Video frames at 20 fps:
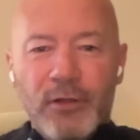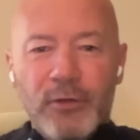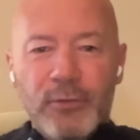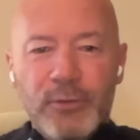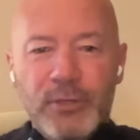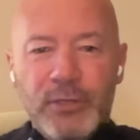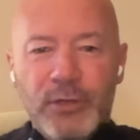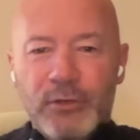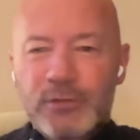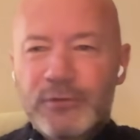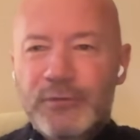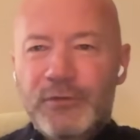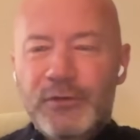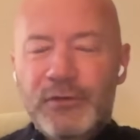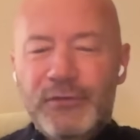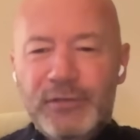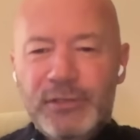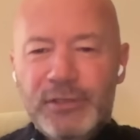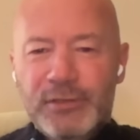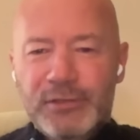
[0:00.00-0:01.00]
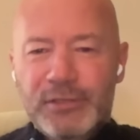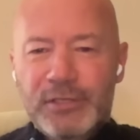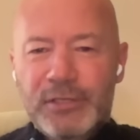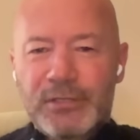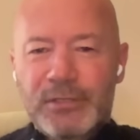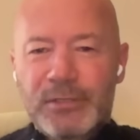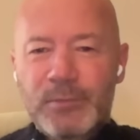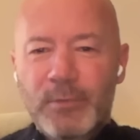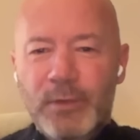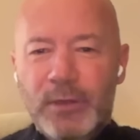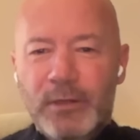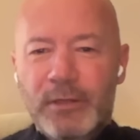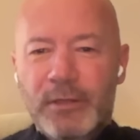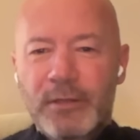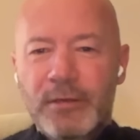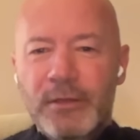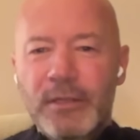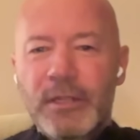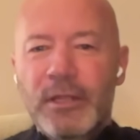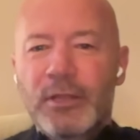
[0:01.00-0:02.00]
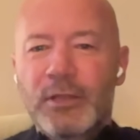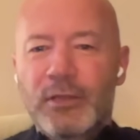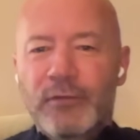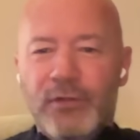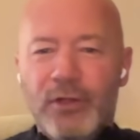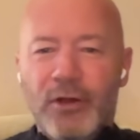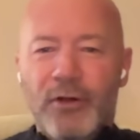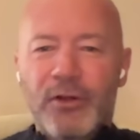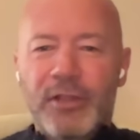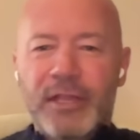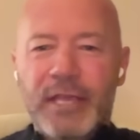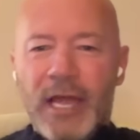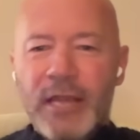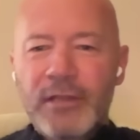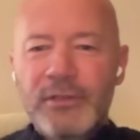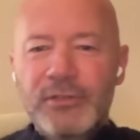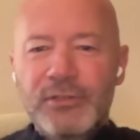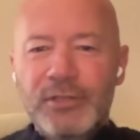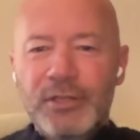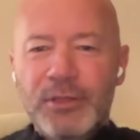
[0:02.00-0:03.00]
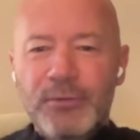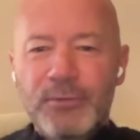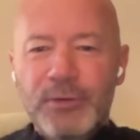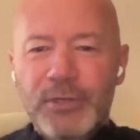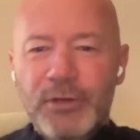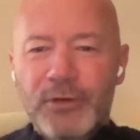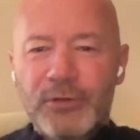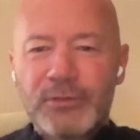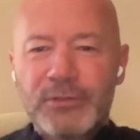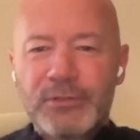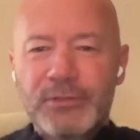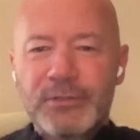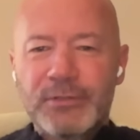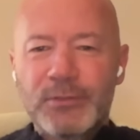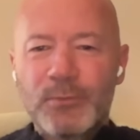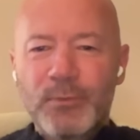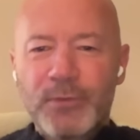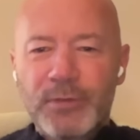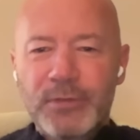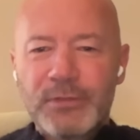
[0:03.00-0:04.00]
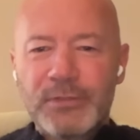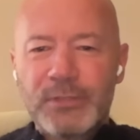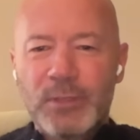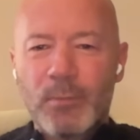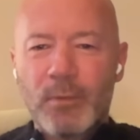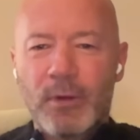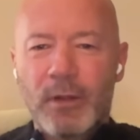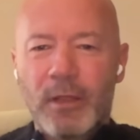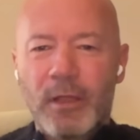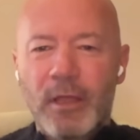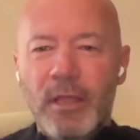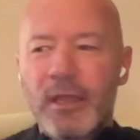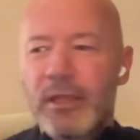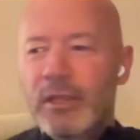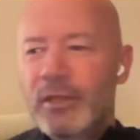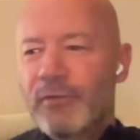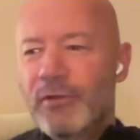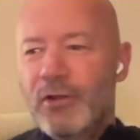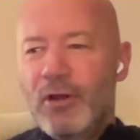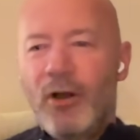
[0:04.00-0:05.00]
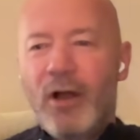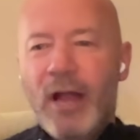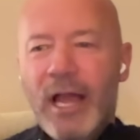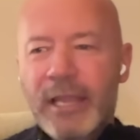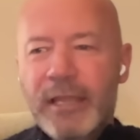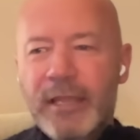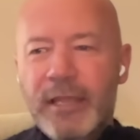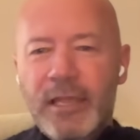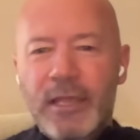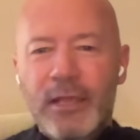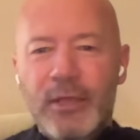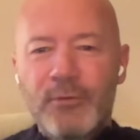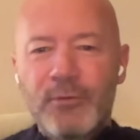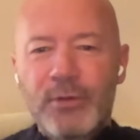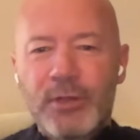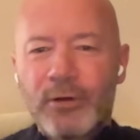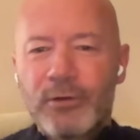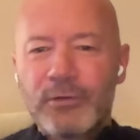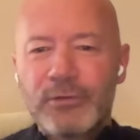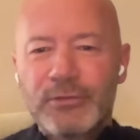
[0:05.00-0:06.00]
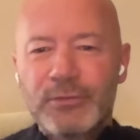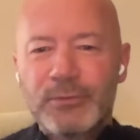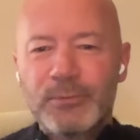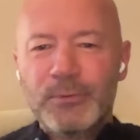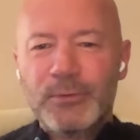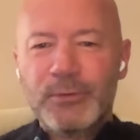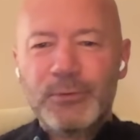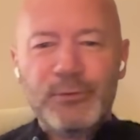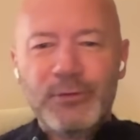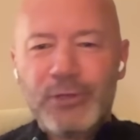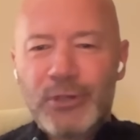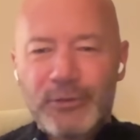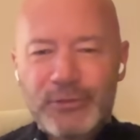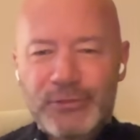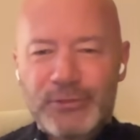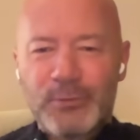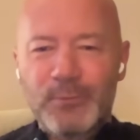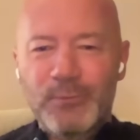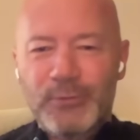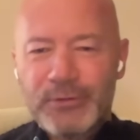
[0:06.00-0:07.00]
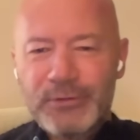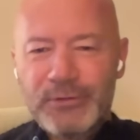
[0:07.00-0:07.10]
who cost 50 or 60 million. You've got a Kanji who cost something similar. You've got Ake who cost something